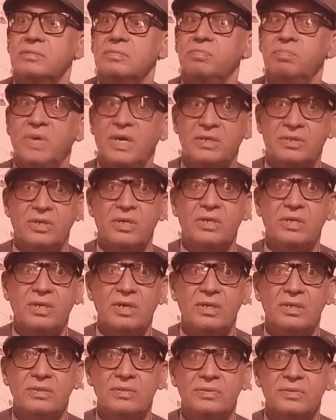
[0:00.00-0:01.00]

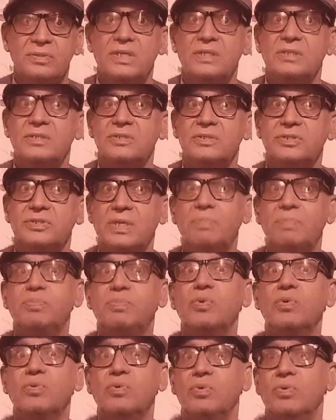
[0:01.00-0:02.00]
bacteria, that is
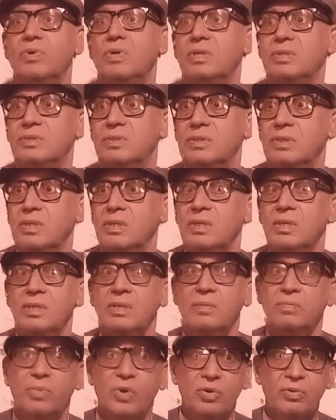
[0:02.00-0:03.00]
Streptococcus
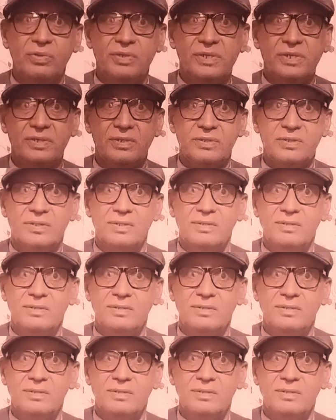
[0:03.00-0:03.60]
pyogenes.